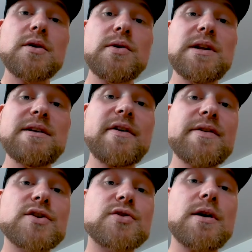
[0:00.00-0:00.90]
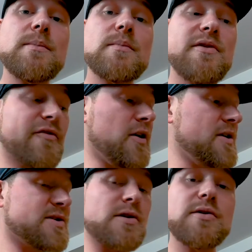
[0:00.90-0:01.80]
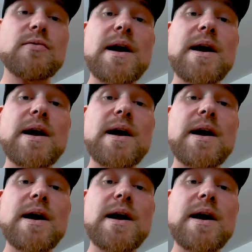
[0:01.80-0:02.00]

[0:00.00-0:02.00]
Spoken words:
you leave on the trip for a certain